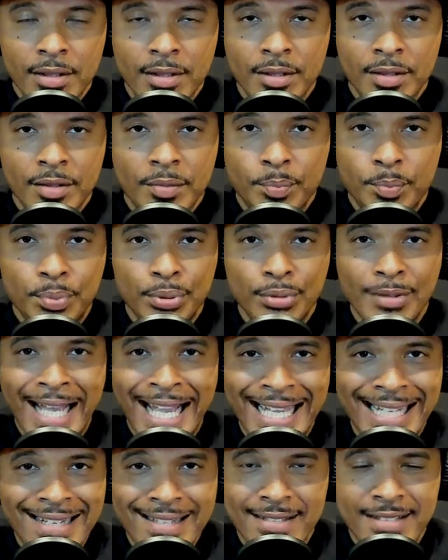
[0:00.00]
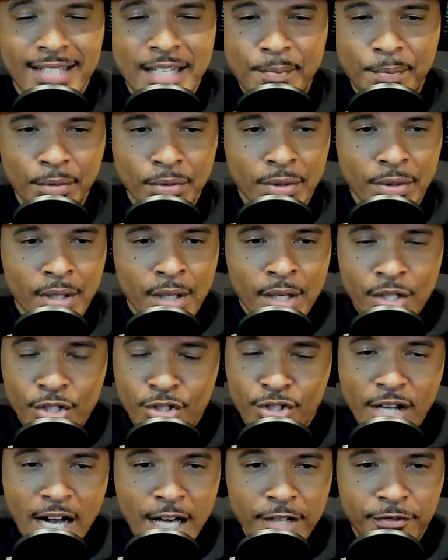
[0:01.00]
Plain and simple.
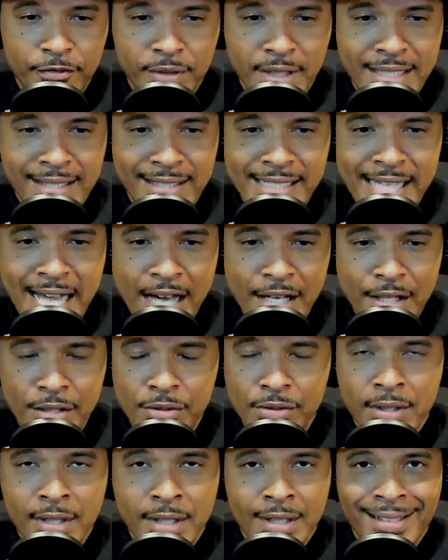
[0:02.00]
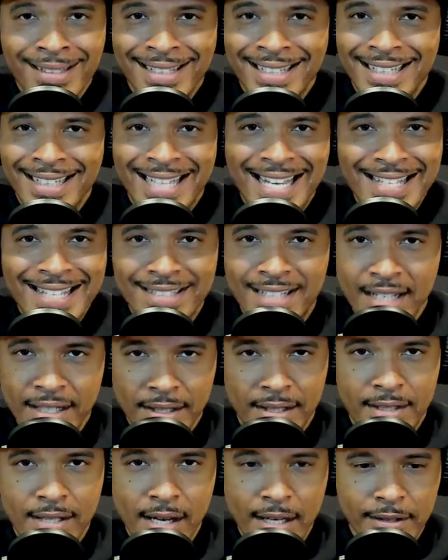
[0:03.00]
John Feliciano, he's getting
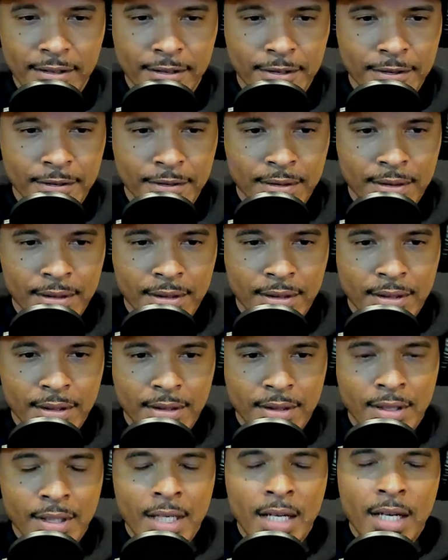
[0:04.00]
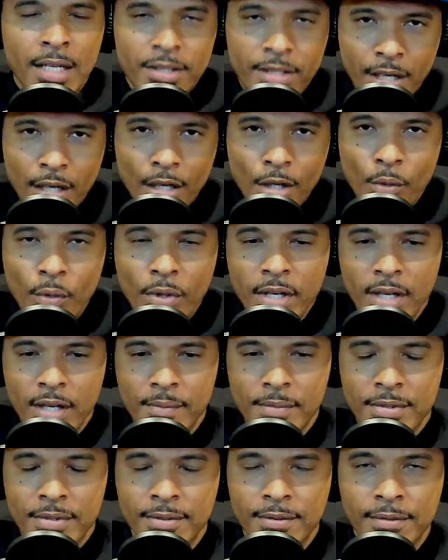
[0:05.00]
cut. Darrell
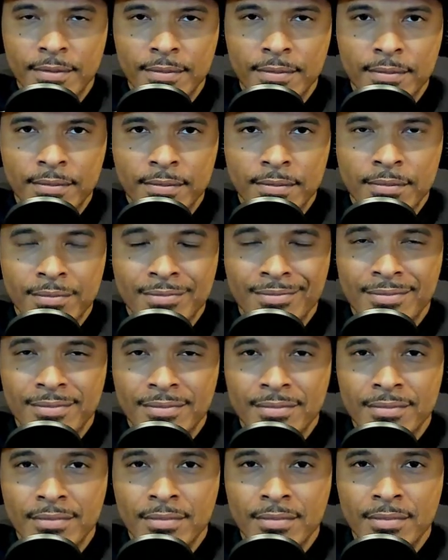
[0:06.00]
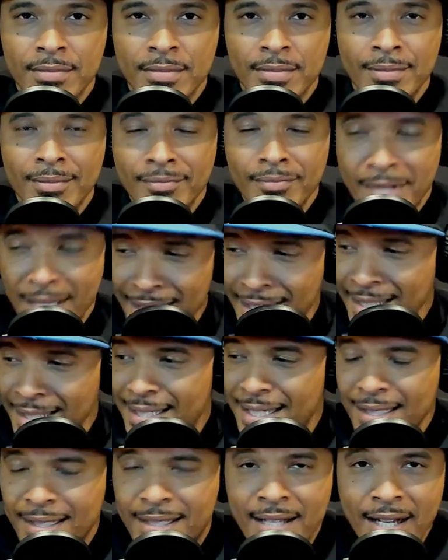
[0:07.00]
Williams, he can
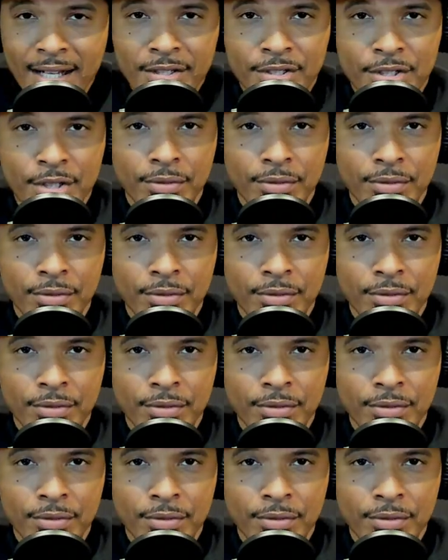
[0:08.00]
get cut too.